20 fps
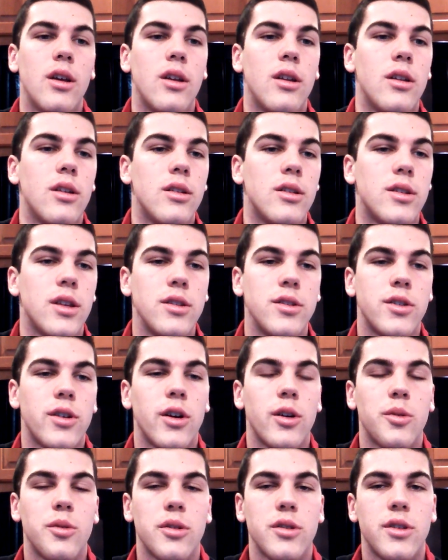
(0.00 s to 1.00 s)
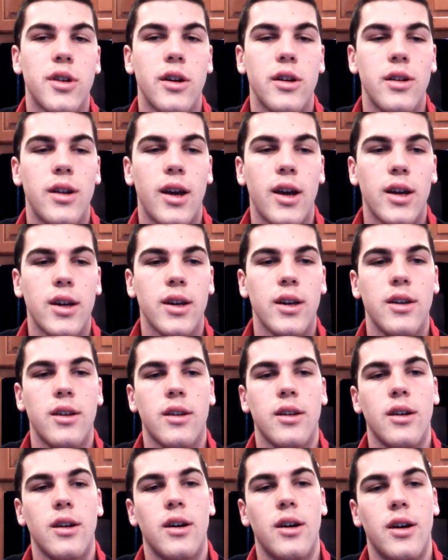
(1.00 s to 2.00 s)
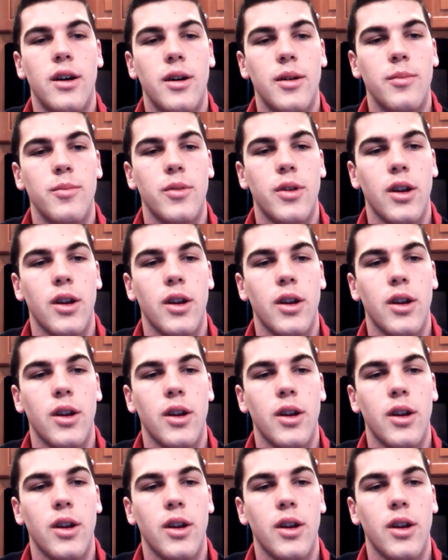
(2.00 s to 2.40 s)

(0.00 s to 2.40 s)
since Dark Worlds are a deck, I'm going